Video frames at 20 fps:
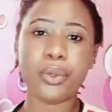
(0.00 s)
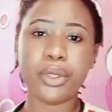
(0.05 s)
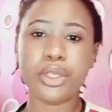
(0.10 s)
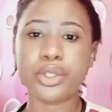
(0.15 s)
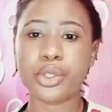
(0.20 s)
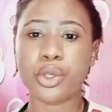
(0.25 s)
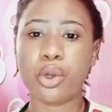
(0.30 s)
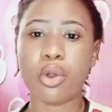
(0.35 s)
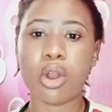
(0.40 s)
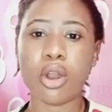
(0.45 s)

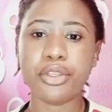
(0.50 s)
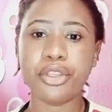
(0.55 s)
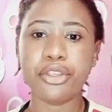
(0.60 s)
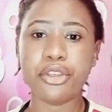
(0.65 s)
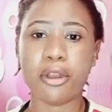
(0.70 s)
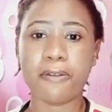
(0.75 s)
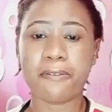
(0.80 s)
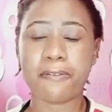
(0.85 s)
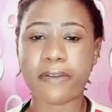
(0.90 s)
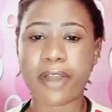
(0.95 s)
window, only
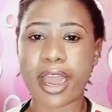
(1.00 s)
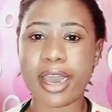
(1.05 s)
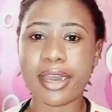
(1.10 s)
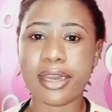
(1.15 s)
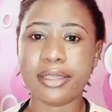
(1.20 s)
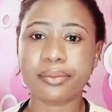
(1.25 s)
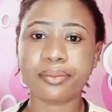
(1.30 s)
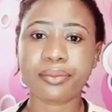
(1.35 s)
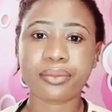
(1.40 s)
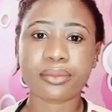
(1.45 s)
your
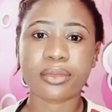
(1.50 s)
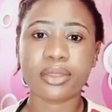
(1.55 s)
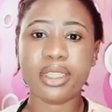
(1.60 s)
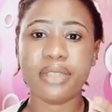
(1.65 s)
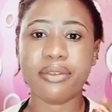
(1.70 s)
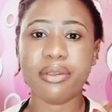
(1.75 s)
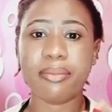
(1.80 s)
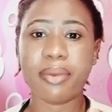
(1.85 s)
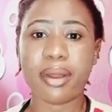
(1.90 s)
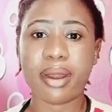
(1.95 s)
fan,
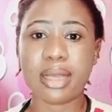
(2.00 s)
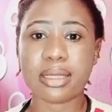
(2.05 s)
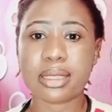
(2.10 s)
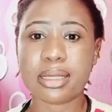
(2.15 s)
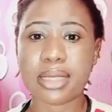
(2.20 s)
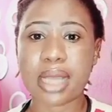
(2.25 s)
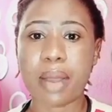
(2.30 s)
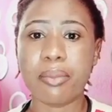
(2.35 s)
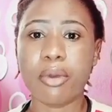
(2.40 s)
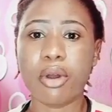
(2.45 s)
giving
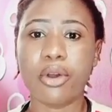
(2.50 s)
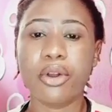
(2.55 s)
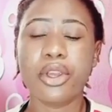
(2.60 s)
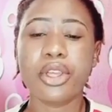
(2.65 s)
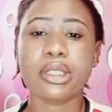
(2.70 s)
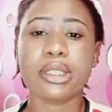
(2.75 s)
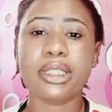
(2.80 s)
paracetamol,